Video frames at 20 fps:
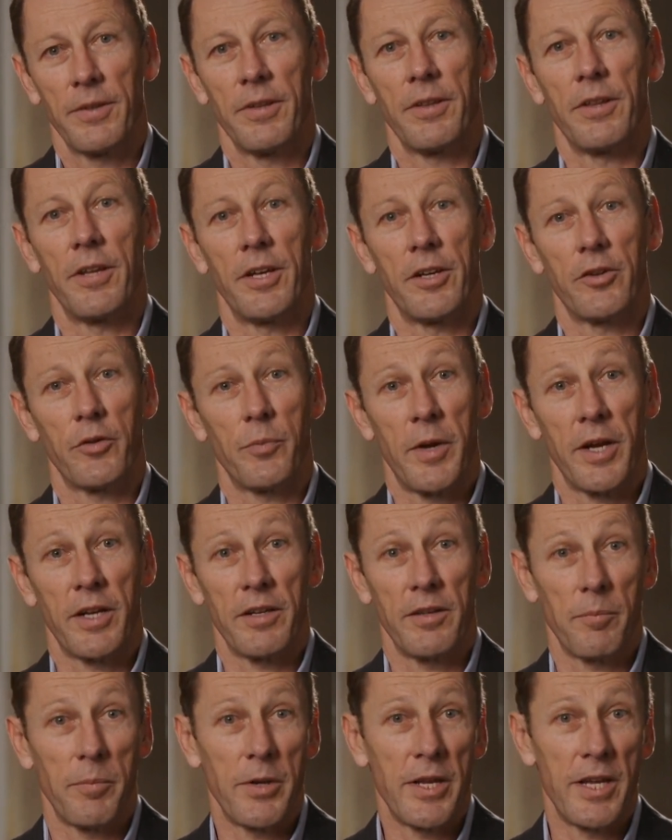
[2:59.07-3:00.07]
They expect
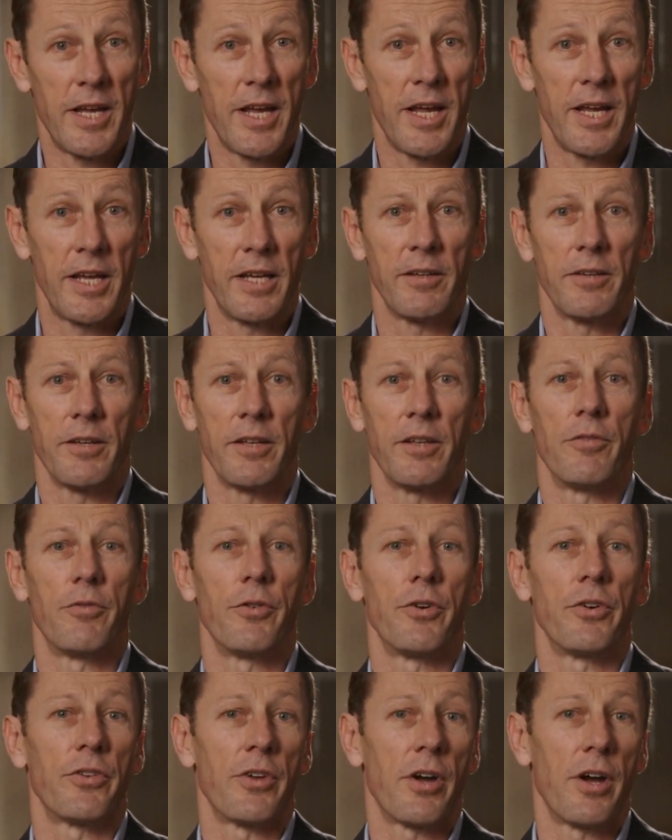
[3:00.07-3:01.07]
a PEA in the
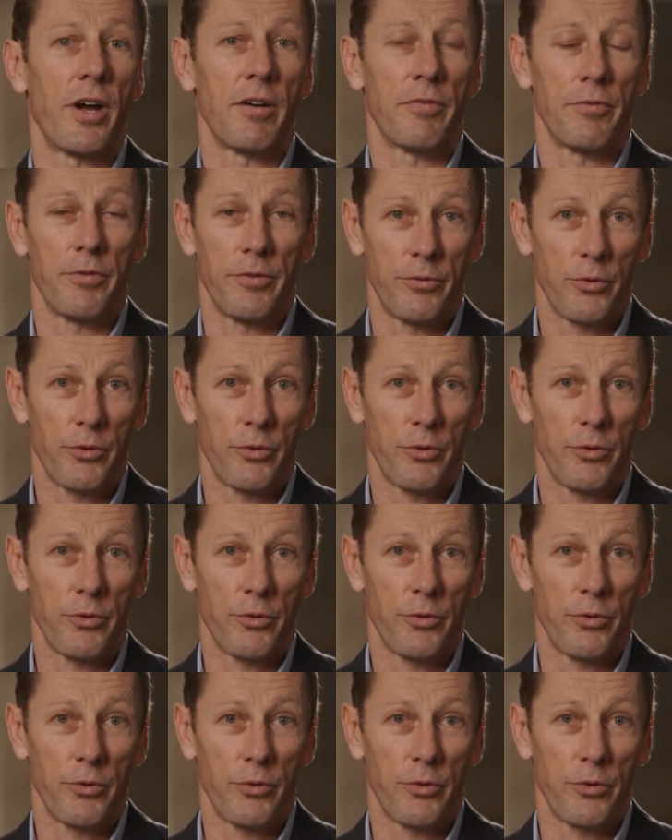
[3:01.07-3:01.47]
first half of